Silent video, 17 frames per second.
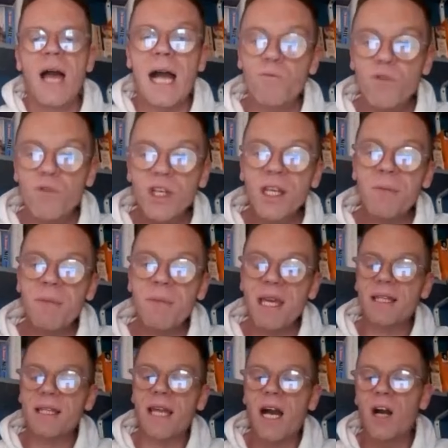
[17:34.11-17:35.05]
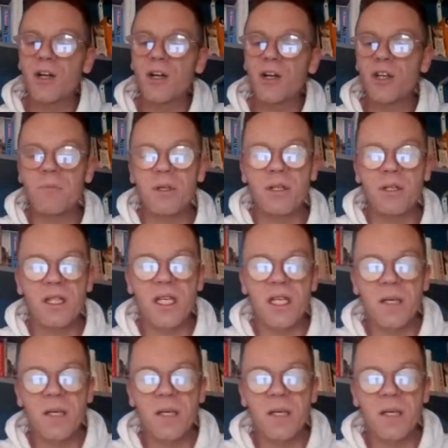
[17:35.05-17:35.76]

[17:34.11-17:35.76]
and really make the argument